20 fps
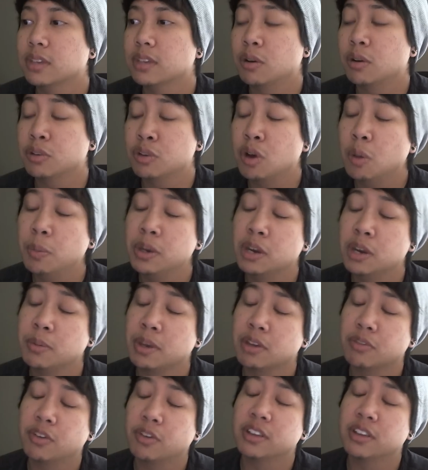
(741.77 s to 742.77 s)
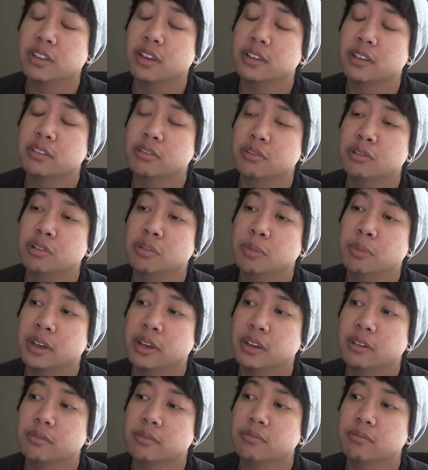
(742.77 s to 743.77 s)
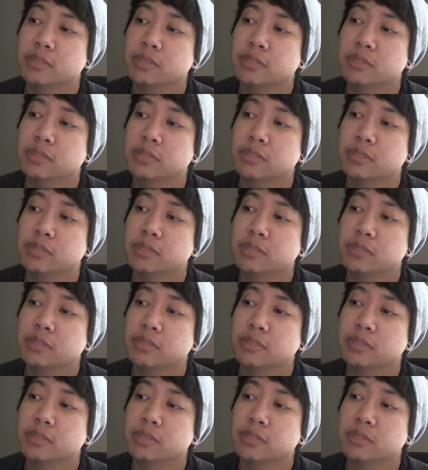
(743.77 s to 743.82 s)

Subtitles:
I was hoping to make friends at school, but